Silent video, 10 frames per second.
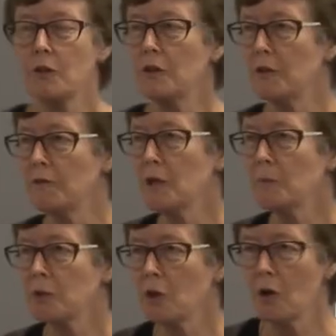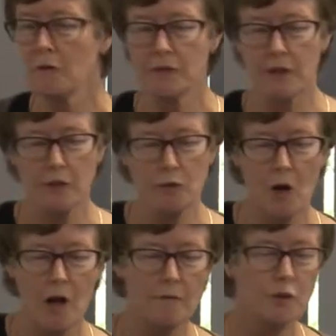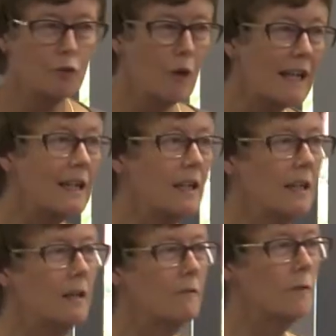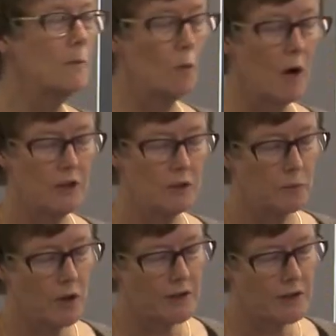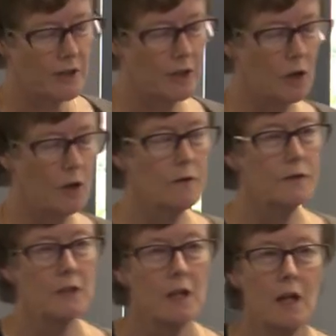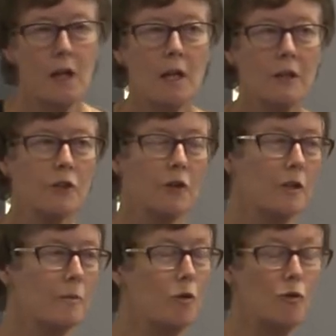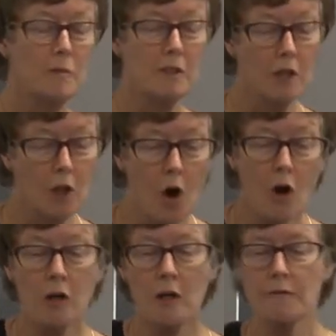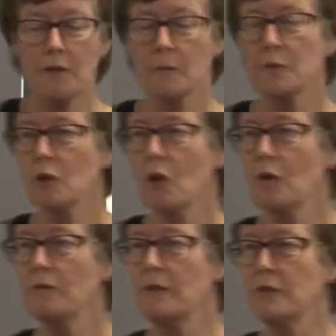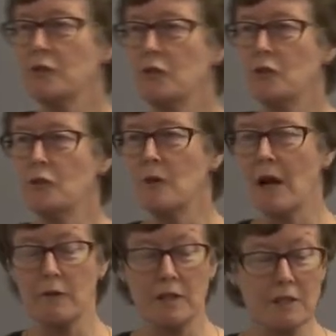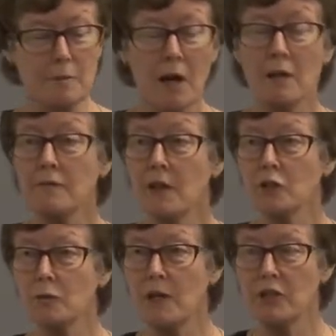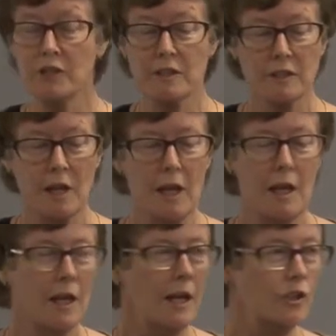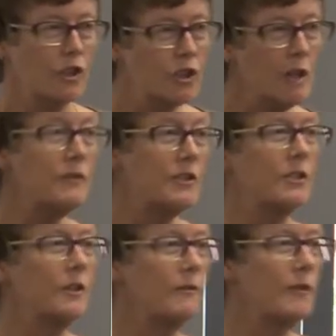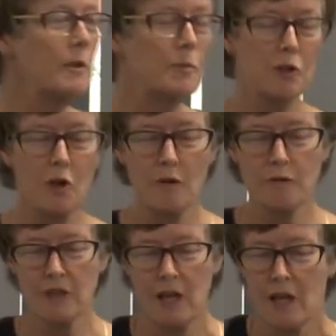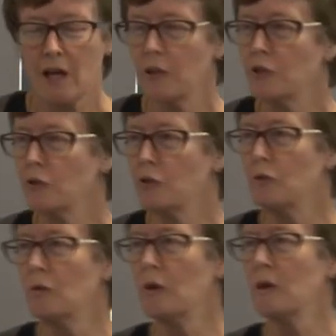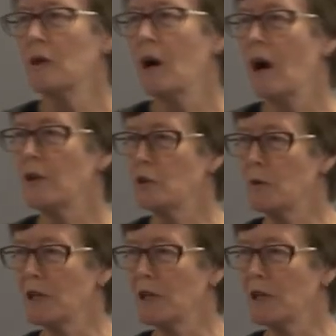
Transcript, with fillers: that the Phillips curves are derived directly from the wage and price setting curves, so that a movement along a Phillips curve is due to aggregate demand fluctuations, and shifts of Phillips curves are due either to